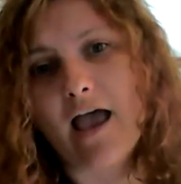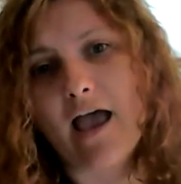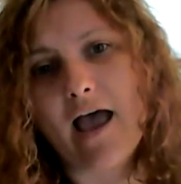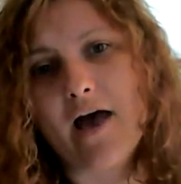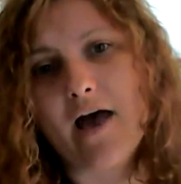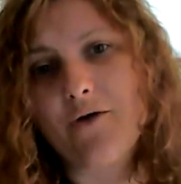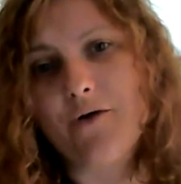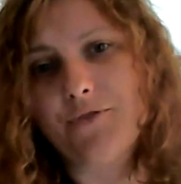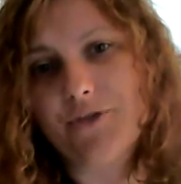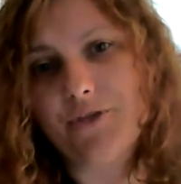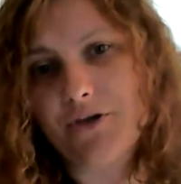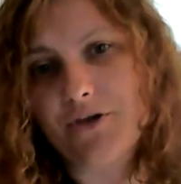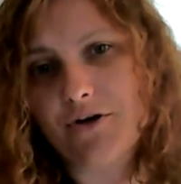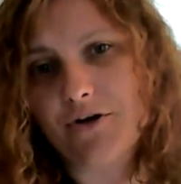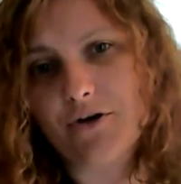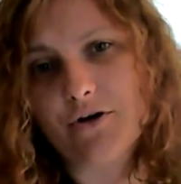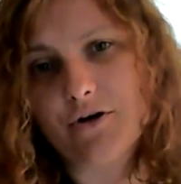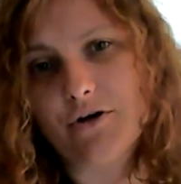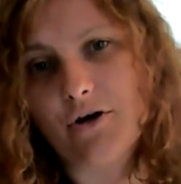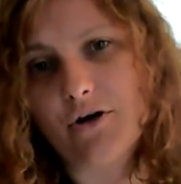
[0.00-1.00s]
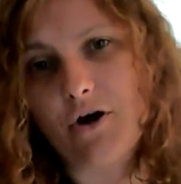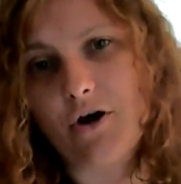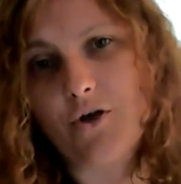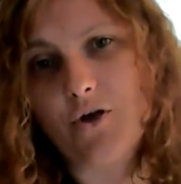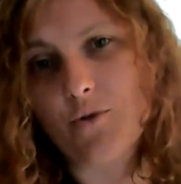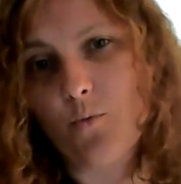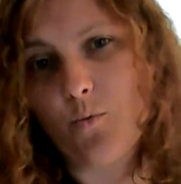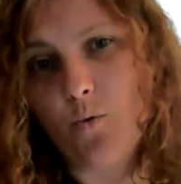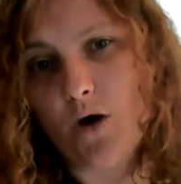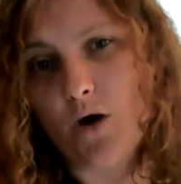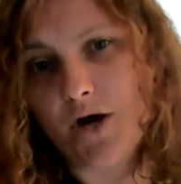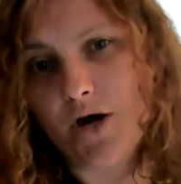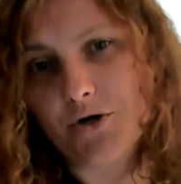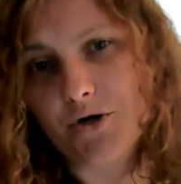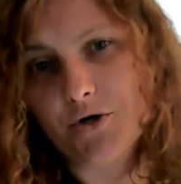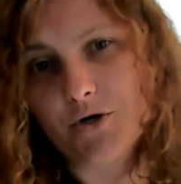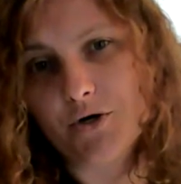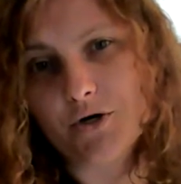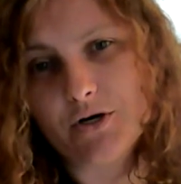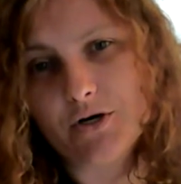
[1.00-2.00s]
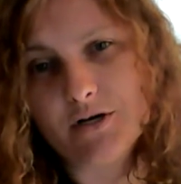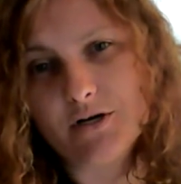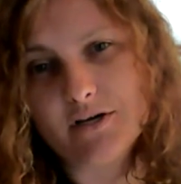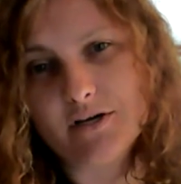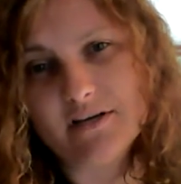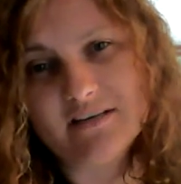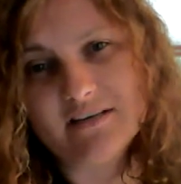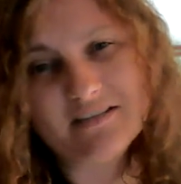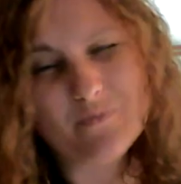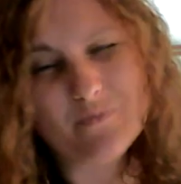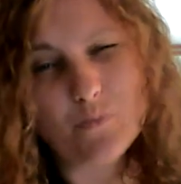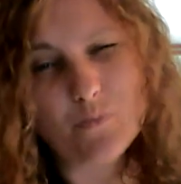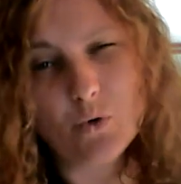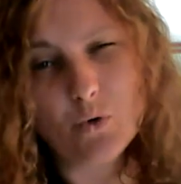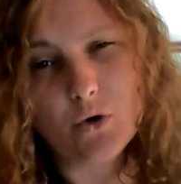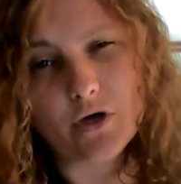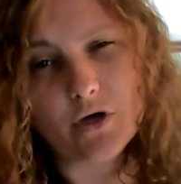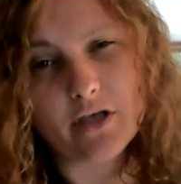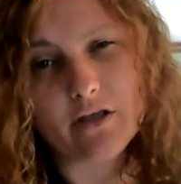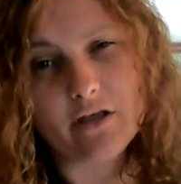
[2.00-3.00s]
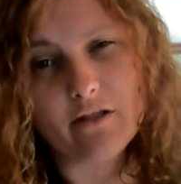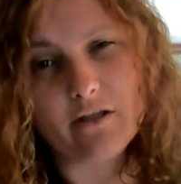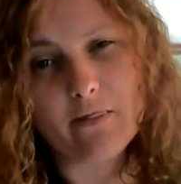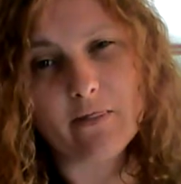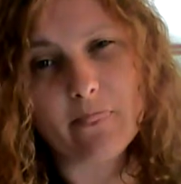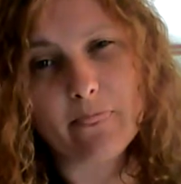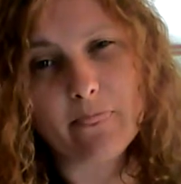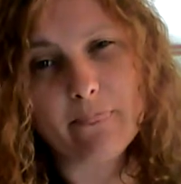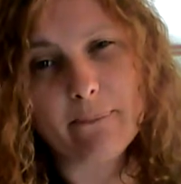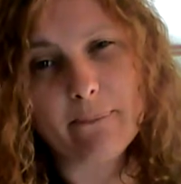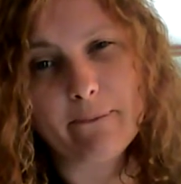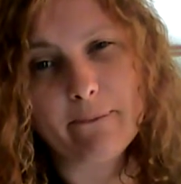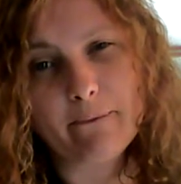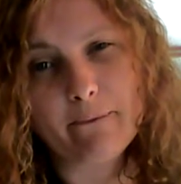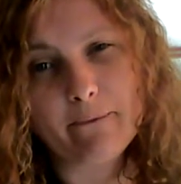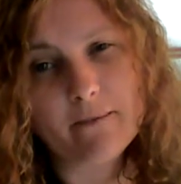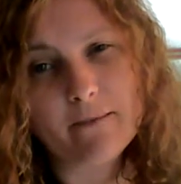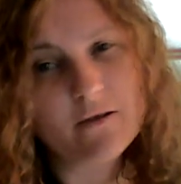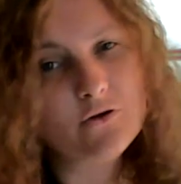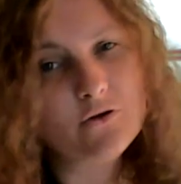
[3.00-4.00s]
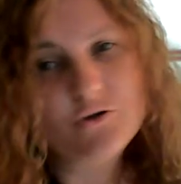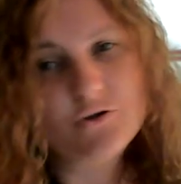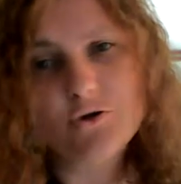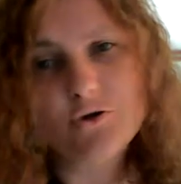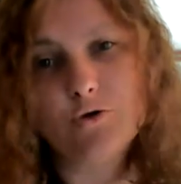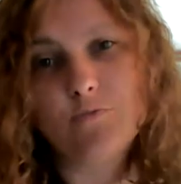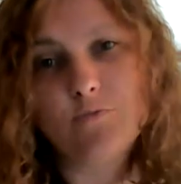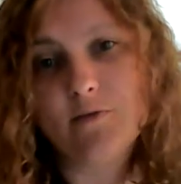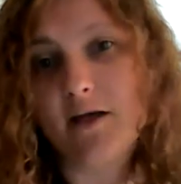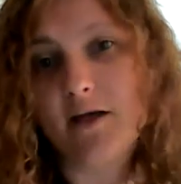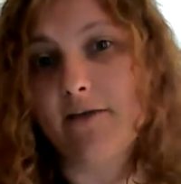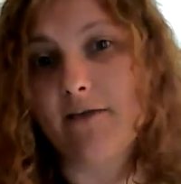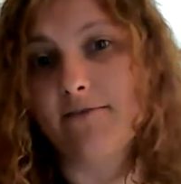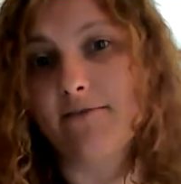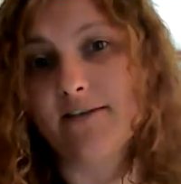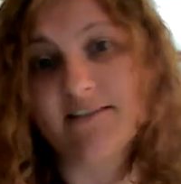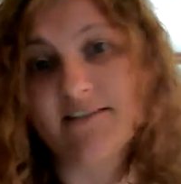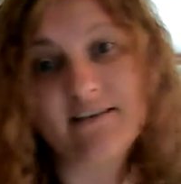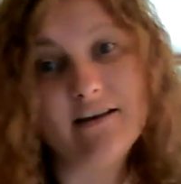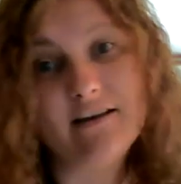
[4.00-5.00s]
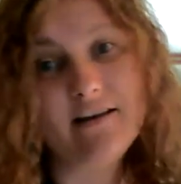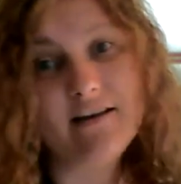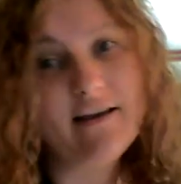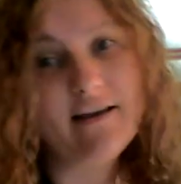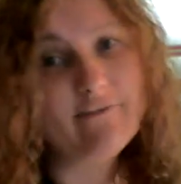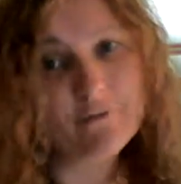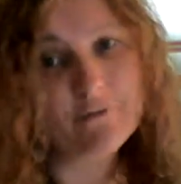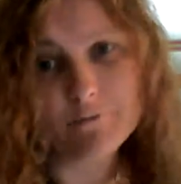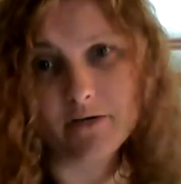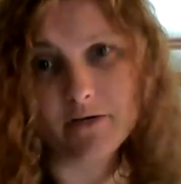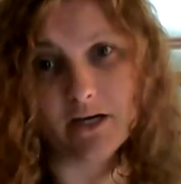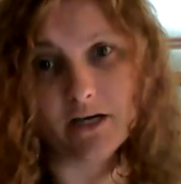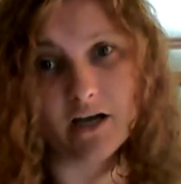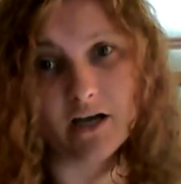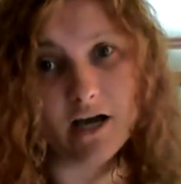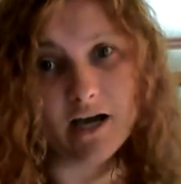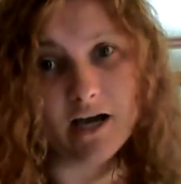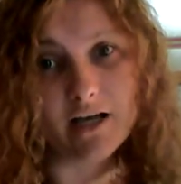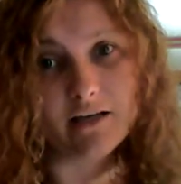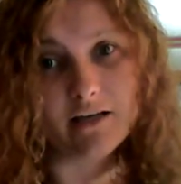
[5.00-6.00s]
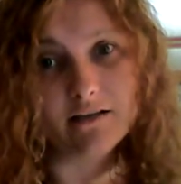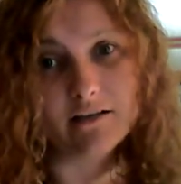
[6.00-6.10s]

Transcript: Out there on the water is a boy to whom life has never been kind.